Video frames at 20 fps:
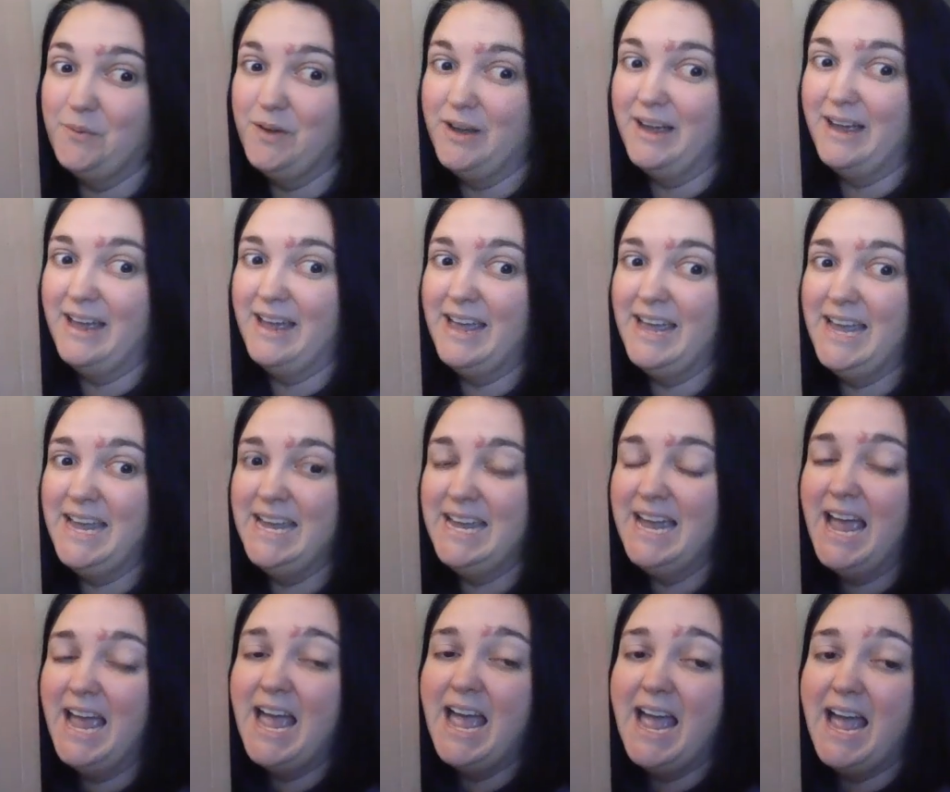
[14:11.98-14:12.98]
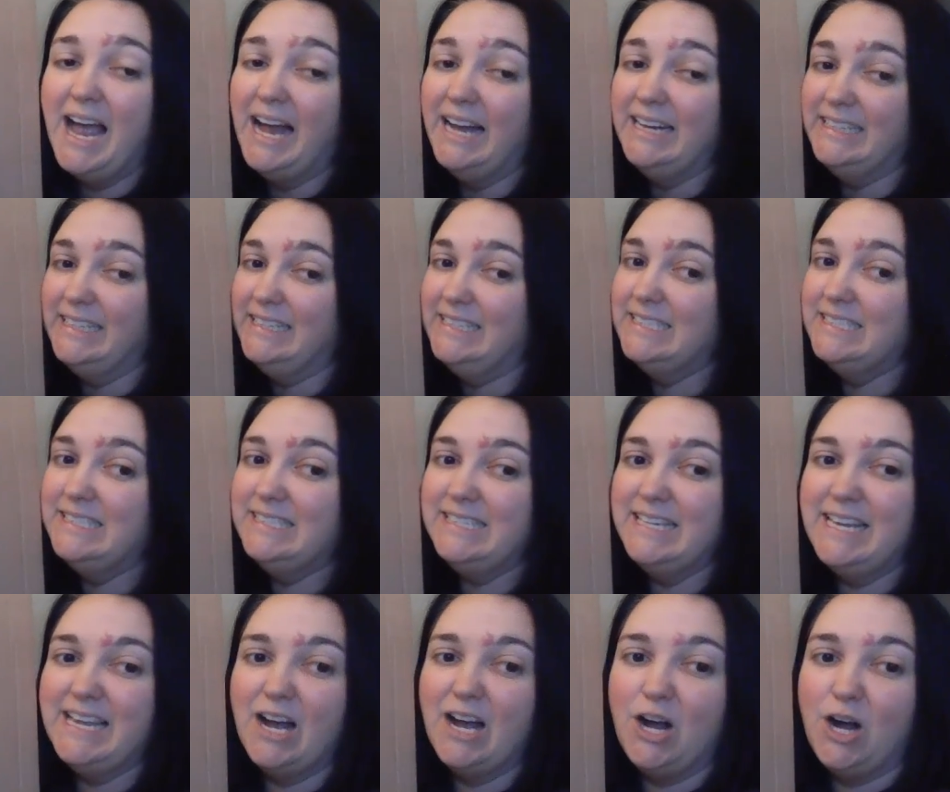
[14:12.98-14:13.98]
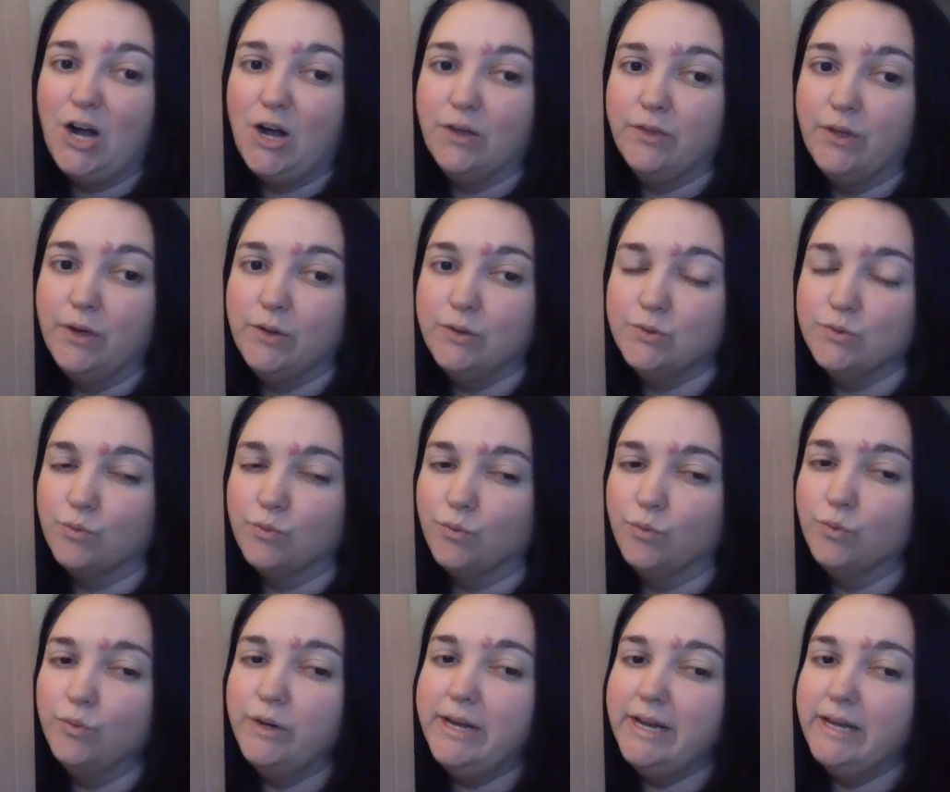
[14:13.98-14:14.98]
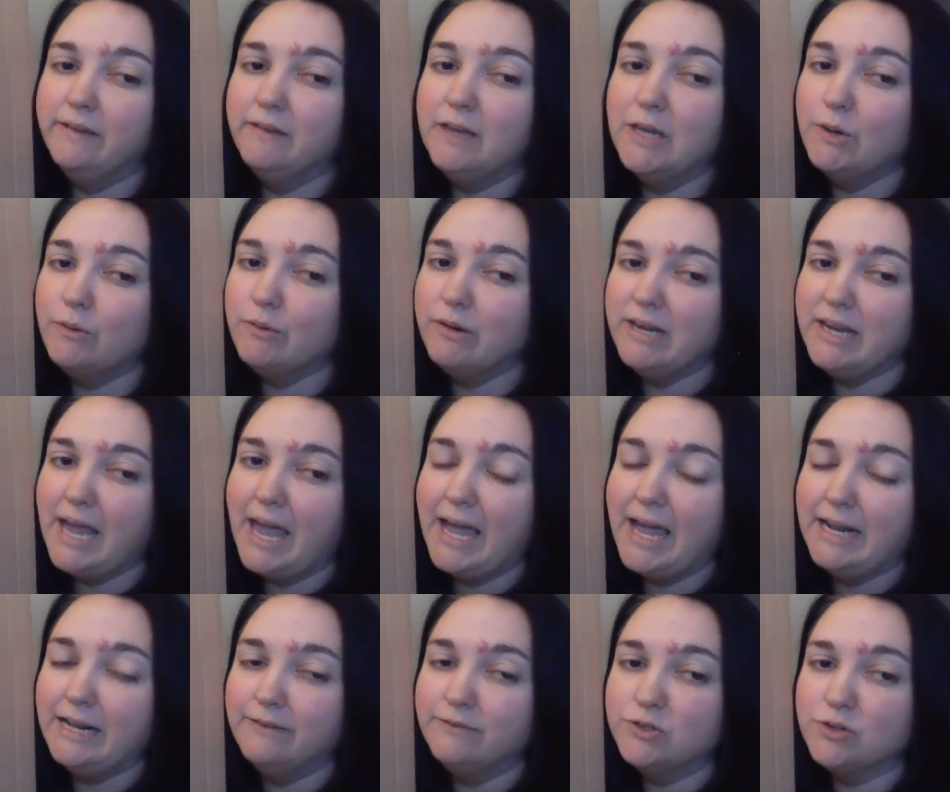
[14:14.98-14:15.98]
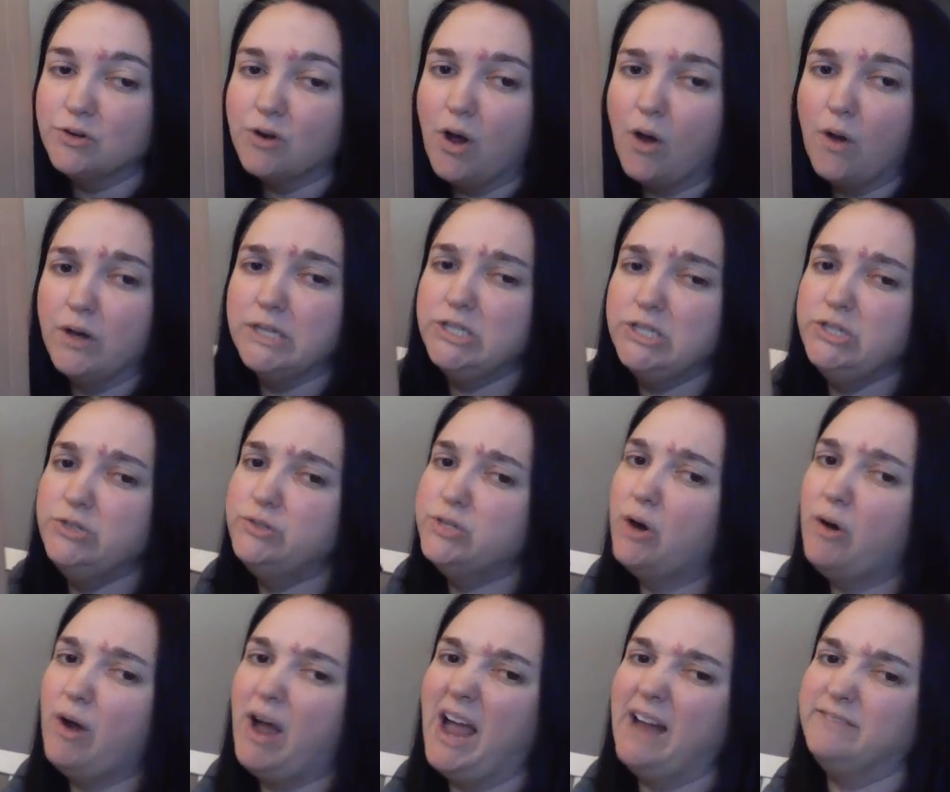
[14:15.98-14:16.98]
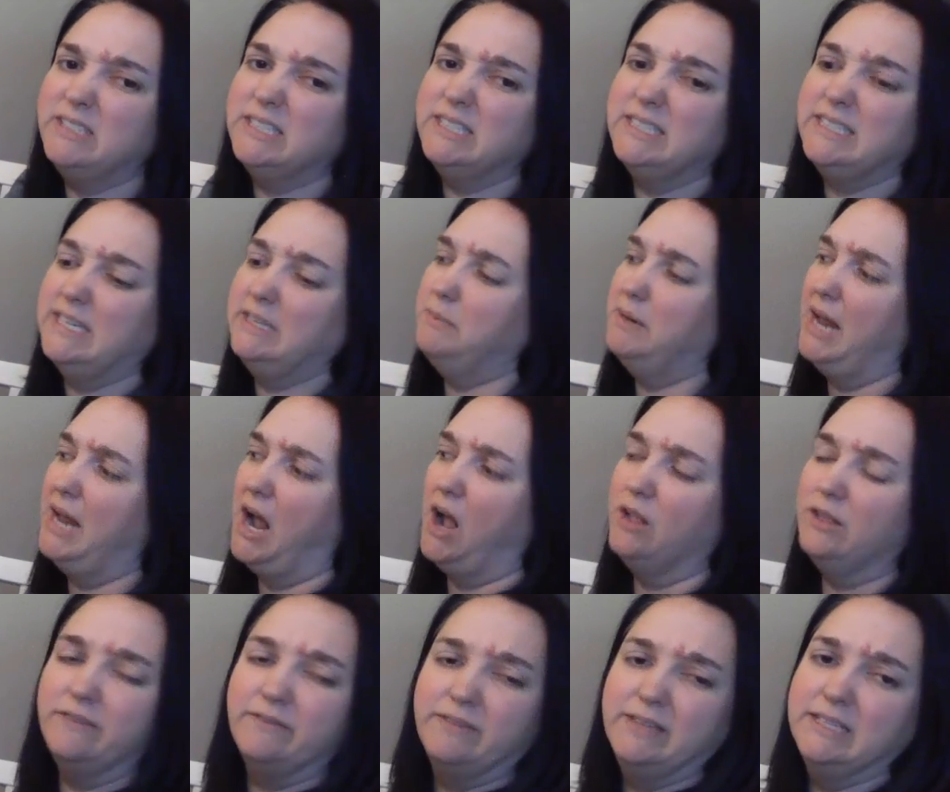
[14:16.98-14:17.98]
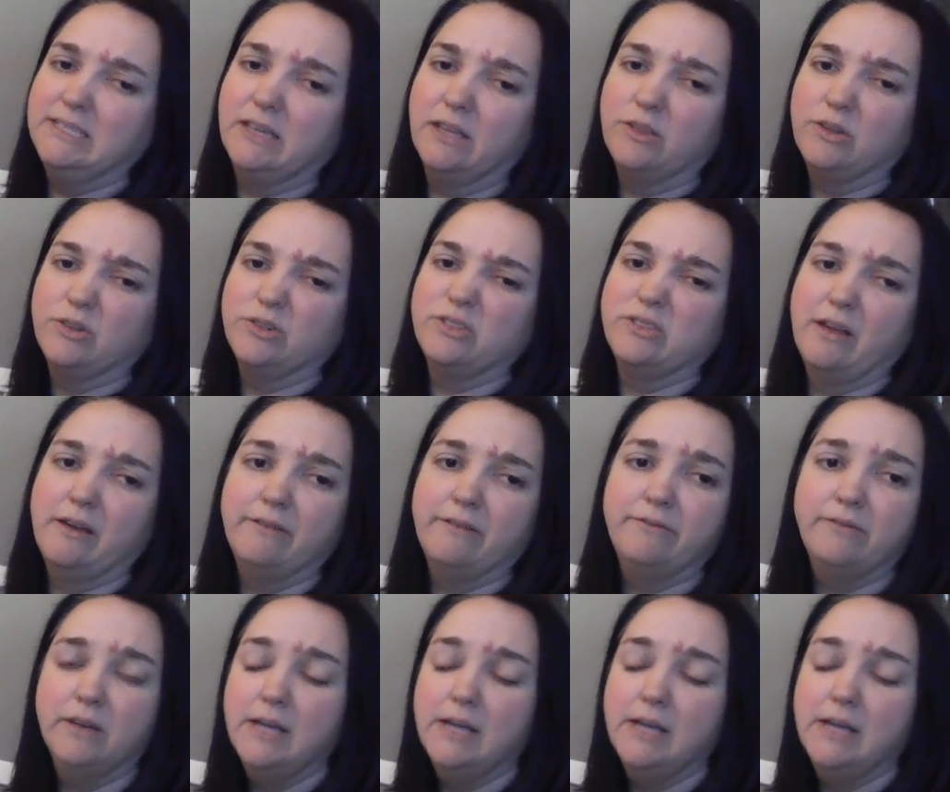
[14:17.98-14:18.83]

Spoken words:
Okay? I need to see all those really creative drawings. You don't have to send me all of this other stuff.